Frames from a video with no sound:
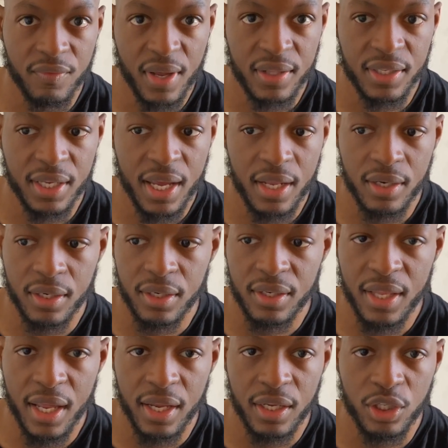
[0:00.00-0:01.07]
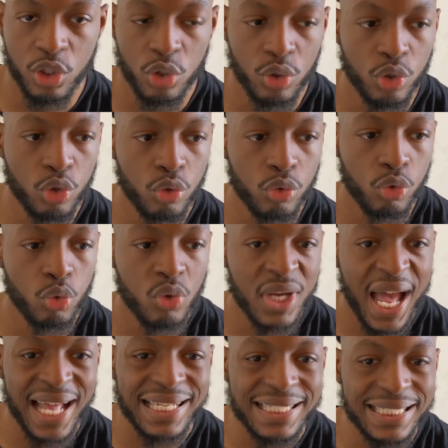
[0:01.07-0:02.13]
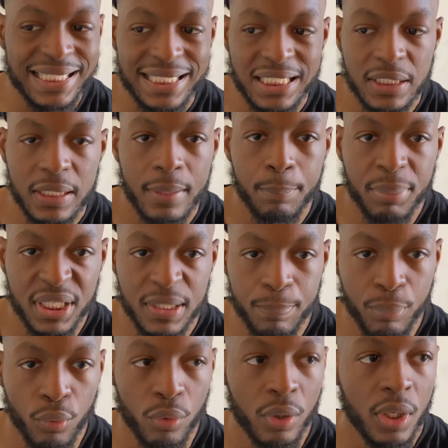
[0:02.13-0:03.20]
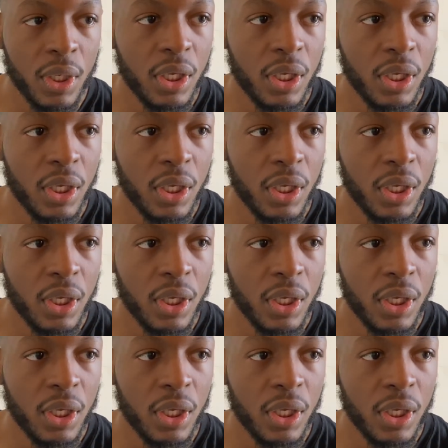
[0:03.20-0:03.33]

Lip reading: At the end of the day, you do not need people.